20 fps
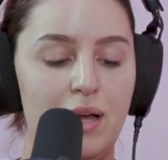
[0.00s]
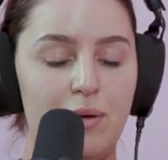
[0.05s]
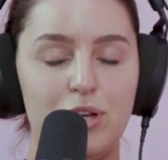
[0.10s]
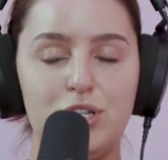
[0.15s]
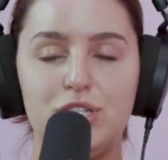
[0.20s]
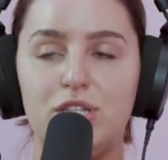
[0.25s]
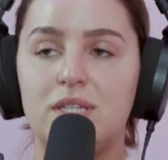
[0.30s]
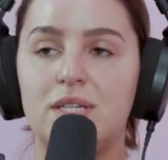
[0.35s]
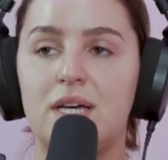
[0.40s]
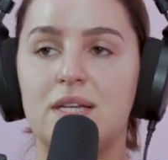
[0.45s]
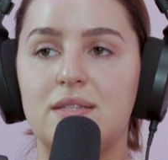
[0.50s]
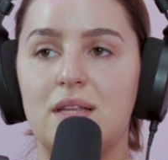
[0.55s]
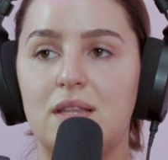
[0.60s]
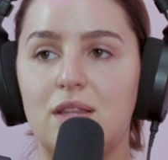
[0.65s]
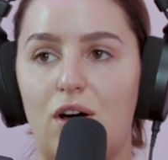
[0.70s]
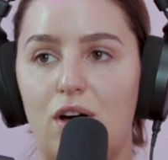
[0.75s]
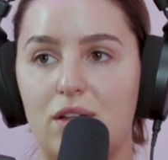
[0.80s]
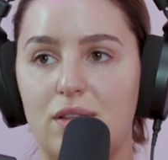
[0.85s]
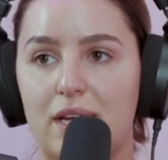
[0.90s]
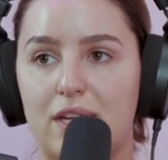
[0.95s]
Because she does a
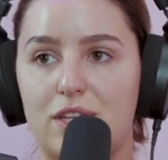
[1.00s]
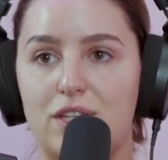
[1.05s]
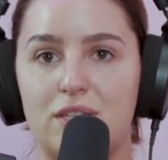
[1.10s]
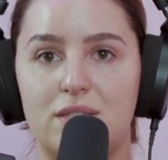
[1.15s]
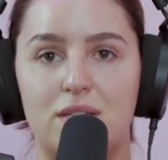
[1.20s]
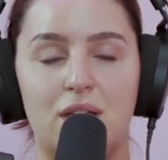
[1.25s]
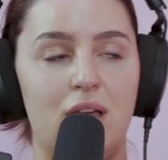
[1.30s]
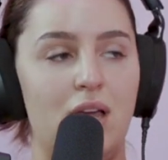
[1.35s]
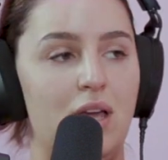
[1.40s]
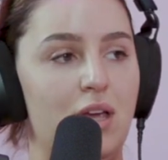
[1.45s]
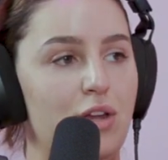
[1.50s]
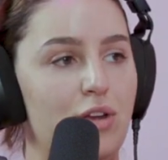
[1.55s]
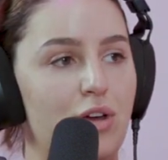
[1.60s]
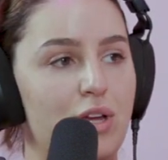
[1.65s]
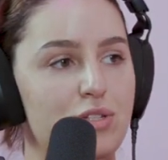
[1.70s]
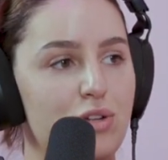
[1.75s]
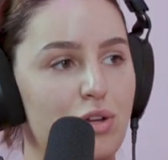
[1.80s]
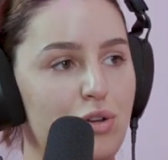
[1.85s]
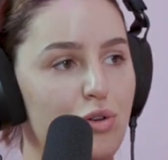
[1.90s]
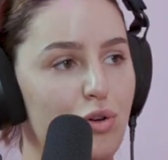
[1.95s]
lot. Like she's,
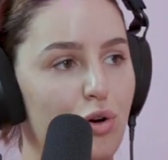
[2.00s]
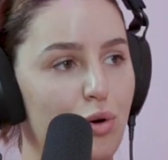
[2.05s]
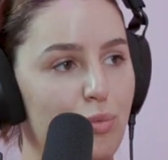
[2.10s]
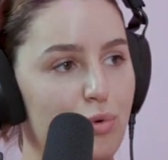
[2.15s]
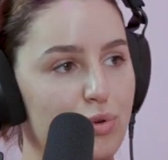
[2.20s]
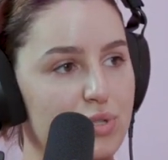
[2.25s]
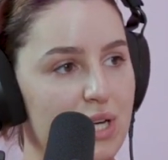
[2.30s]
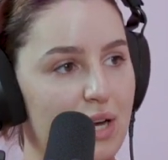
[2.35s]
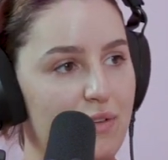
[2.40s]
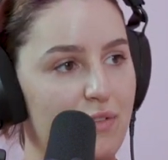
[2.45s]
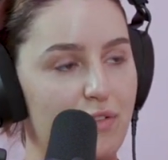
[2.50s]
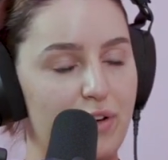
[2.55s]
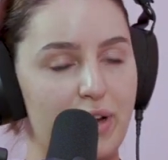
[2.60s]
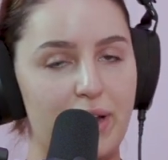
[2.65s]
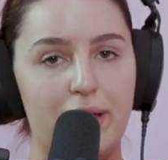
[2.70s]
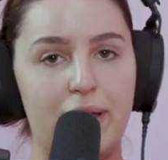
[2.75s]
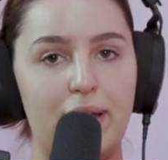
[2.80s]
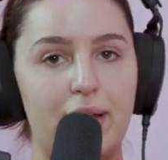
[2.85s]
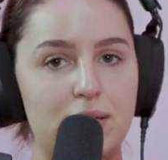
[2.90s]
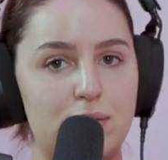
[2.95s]
it's not normal to have a
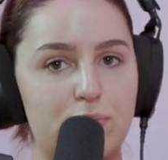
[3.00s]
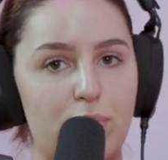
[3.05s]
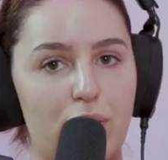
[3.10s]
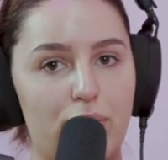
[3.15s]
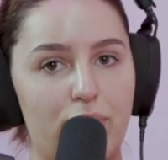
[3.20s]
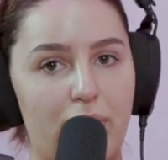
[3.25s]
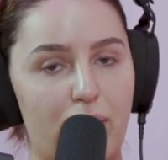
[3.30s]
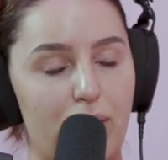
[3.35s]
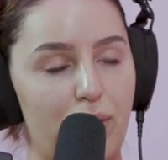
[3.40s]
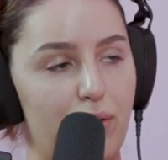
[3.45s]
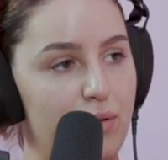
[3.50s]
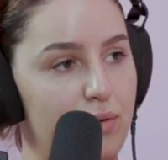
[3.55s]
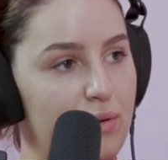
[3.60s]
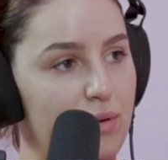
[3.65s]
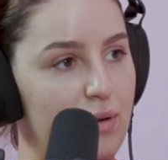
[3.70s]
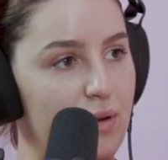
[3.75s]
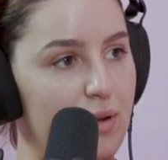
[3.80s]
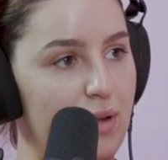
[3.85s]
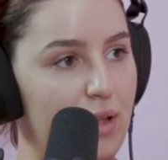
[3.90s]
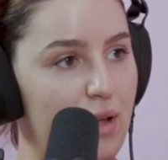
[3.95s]
freaking Guinness World Record
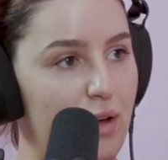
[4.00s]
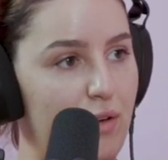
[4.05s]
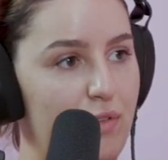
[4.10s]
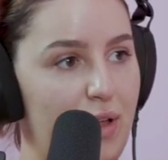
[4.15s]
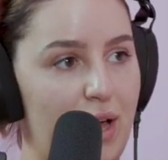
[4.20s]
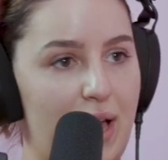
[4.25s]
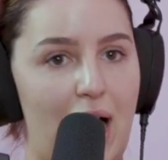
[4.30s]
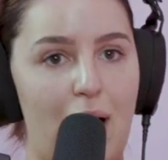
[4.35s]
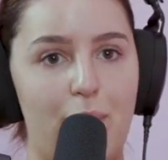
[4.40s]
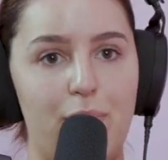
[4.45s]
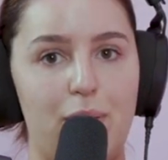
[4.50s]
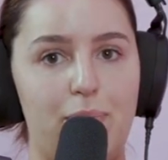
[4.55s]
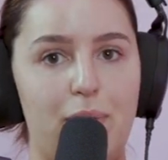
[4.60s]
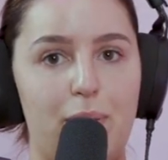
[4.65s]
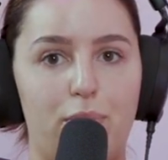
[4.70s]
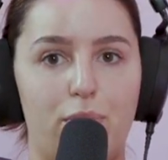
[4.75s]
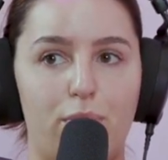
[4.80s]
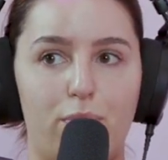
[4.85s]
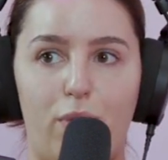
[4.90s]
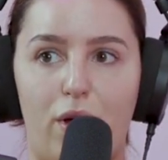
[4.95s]
of like how many
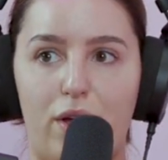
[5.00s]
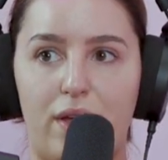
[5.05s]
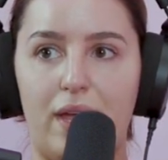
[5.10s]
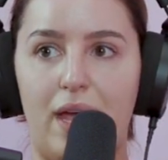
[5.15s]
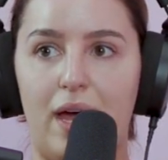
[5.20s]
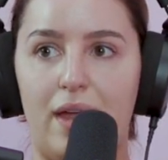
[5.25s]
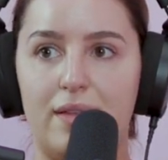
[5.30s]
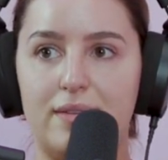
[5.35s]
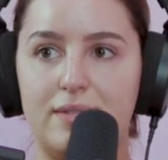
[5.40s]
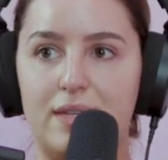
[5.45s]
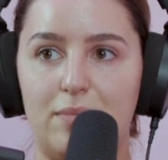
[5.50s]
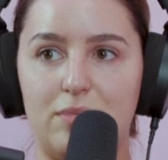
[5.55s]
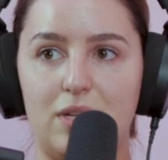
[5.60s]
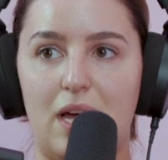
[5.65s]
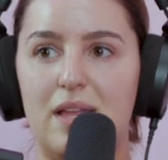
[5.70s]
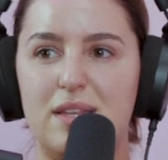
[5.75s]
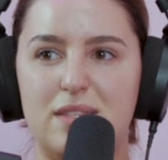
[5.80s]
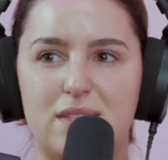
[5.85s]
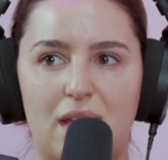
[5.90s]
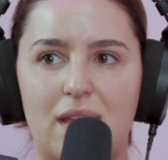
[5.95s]
people working out at the same
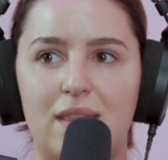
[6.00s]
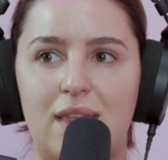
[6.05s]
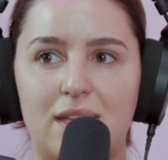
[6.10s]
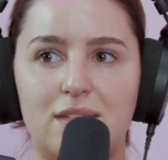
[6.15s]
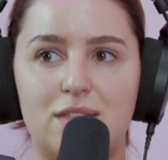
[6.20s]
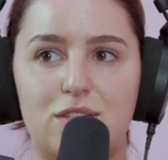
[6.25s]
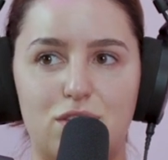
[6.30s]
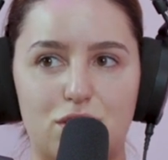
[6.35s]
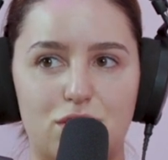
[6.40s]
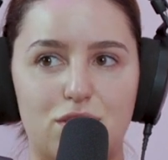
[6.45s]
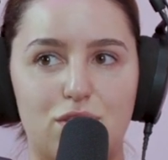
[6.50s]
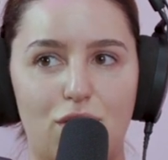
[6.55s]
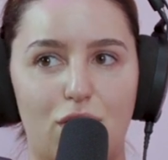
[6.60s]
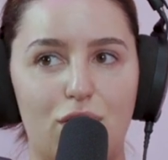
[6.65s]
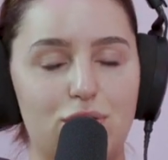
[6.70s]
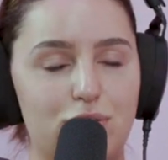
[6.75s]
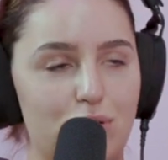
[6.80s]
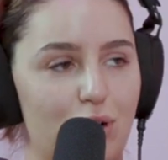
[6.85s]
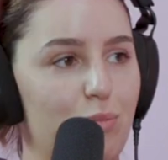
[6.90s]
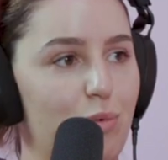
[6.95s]
time. That's just
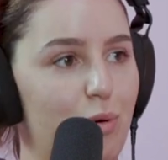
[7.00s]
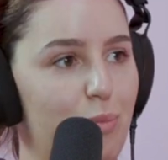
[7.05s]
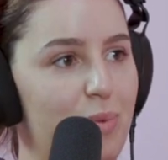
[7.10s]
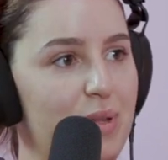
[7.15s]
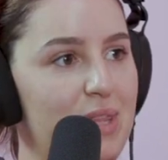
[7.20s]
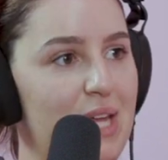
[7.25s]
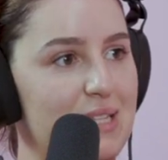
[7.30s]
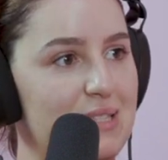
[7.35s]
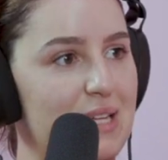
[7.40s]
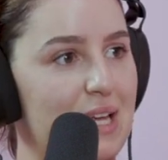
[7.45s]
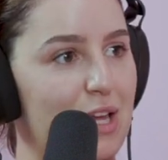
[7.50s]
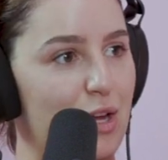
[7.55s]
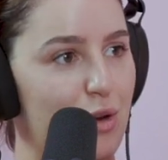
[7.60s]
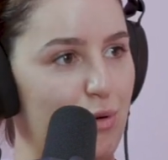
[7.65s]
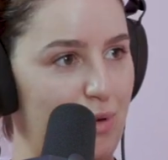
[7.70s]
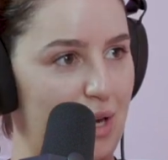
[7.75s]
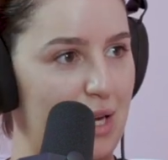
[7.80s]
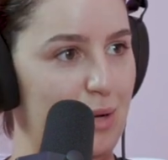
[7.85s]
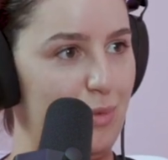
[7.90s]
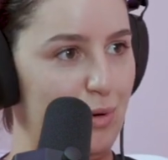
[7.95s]
not normal, but that's
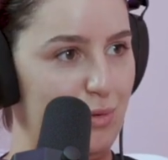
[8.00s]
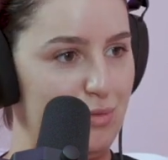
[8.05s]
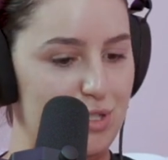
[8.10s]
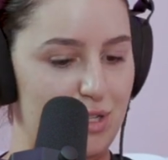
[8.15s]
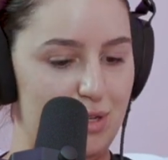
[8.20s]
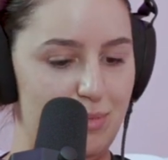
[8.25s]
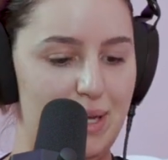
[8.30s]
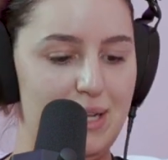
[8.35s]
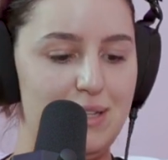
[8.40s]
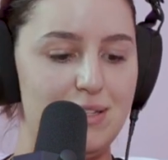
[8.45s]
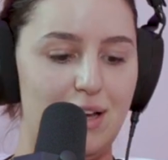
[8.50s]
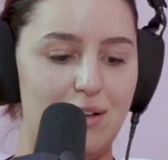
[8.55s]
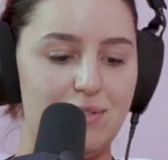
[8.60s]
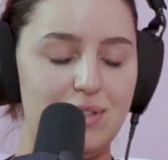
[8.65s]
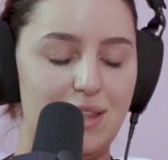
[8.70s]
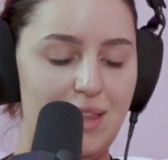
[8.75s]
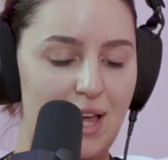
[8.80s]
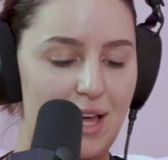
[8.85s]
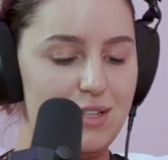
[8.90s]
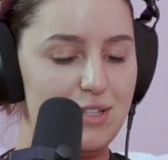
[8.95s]
incredible. Do you know what I mean? So I was
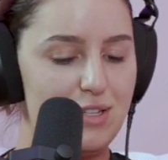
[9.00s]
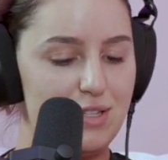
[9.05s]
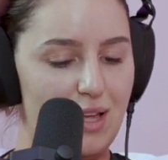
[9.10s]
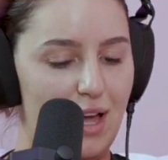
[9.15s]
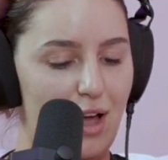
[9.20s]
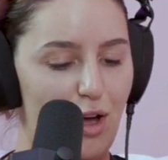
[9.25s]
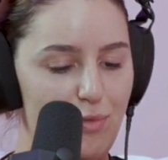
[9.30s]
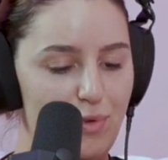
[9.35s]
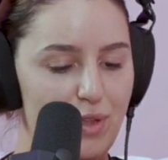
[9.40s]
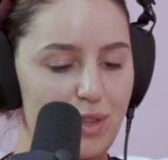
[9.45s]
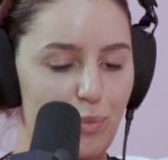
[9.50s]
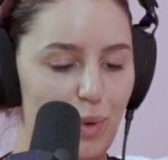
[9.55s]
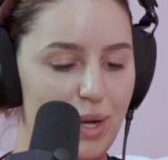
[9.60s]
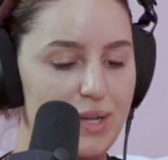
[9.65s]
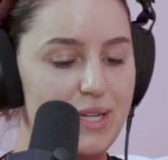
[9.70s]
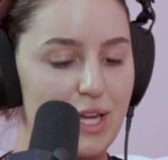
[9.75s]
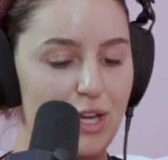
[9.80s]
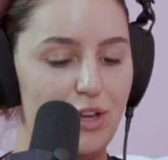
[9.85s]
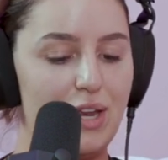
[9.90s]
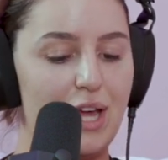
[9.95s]
like, that's just like, I hope
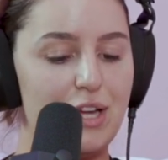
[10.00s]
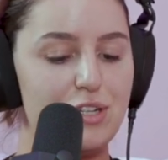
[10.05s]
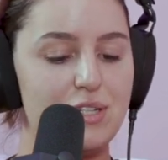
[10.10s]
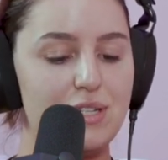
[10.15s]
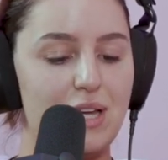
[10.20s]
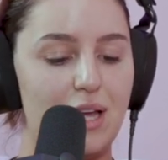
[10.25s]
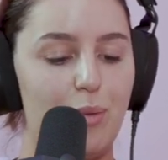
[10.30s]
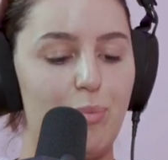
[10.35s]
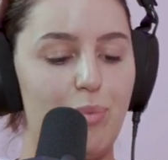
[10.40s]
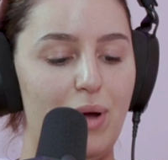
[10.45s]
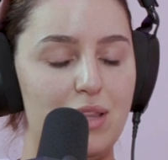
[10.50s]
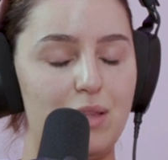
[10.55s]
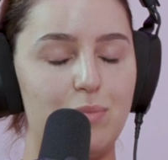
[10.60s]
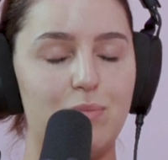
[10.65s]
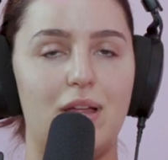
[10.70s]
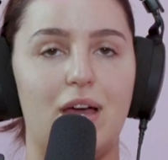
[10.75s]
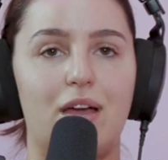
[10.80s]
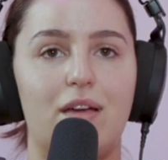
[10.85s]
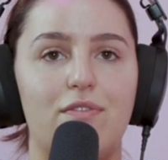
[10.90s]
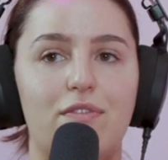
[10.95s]
one day you can actually take a breath and
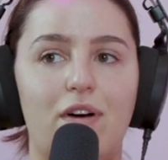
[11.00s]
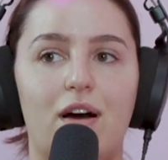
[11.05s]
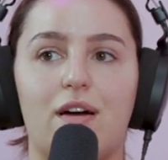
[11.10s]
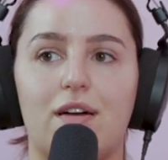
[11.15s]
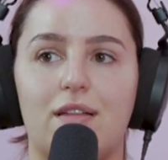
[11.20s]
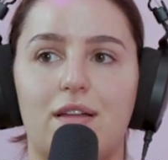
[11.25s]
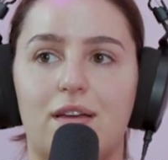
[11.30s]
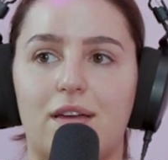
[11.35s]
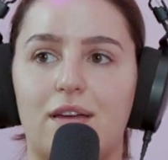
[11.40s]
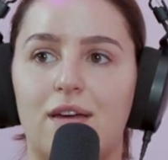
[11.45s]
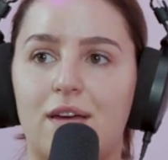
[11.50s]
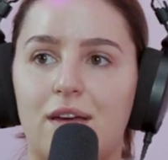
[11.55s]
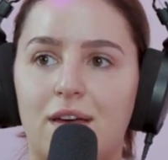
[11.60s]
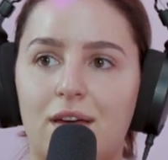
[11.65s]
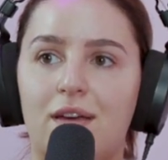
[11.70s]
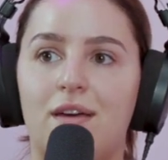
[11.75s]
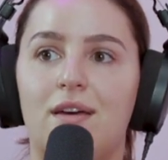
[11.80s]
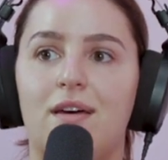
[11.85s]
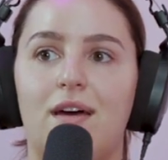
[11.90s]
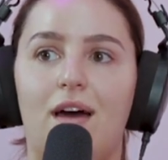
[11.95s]
be like, fuck, like
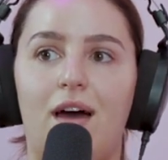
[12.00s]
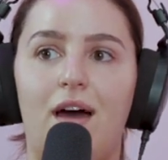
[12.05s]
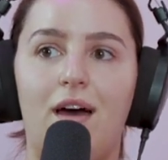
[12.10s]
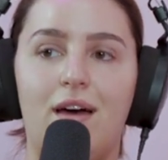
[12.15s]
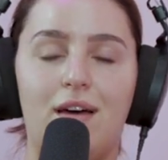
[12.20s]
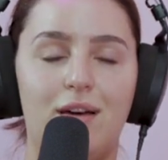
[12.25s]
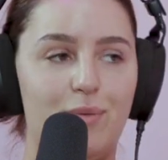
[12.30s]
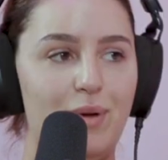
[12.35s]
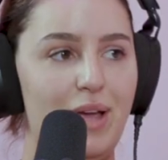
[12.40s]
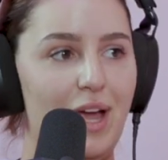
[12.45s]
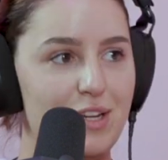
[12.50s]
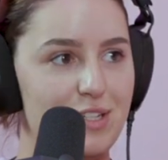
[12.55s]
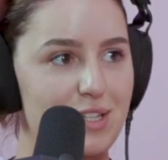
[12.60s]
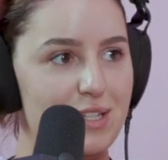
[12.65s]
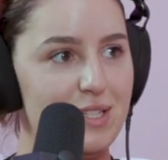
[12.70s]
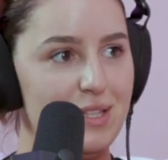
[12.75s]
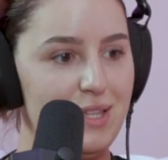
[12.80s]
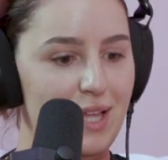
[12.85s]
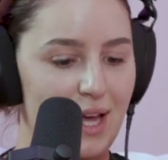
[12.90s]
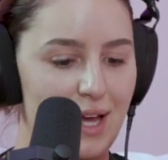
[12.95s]
we actually
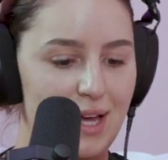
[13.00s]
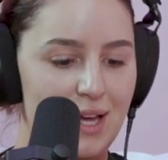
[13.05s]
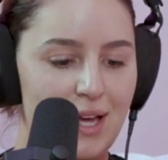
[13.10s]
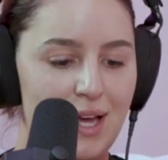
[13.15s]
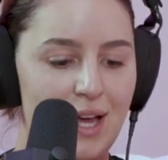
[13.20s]
did that.